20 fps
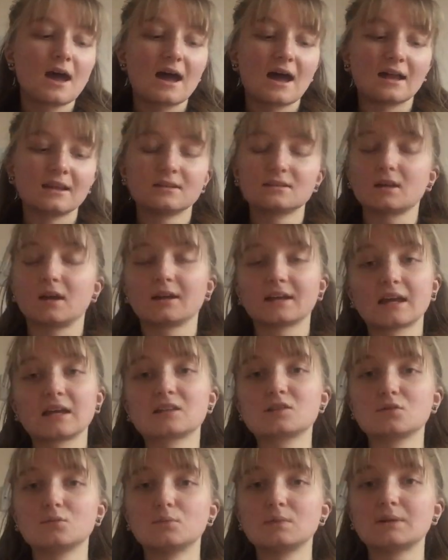and I
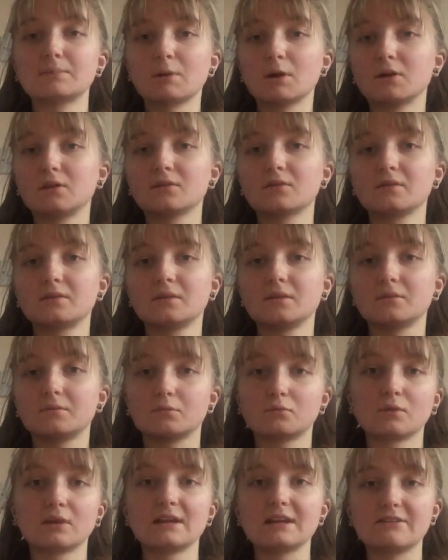get on with both
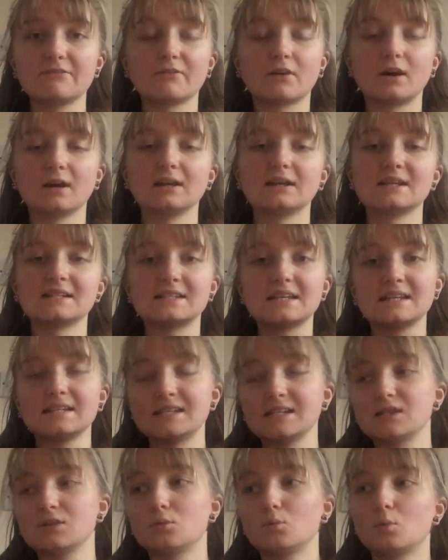really fine. It's
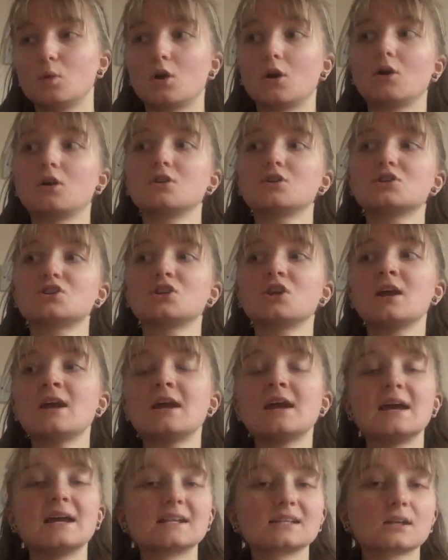easy to wash,
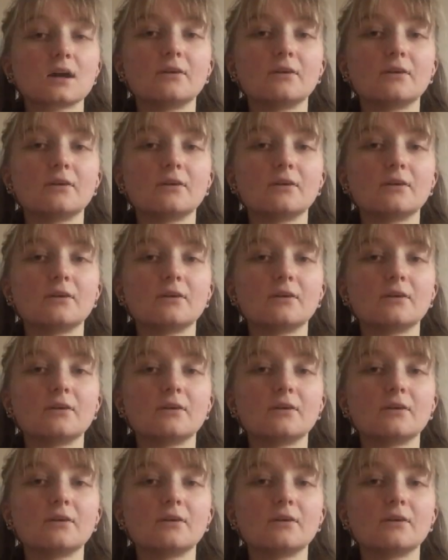it's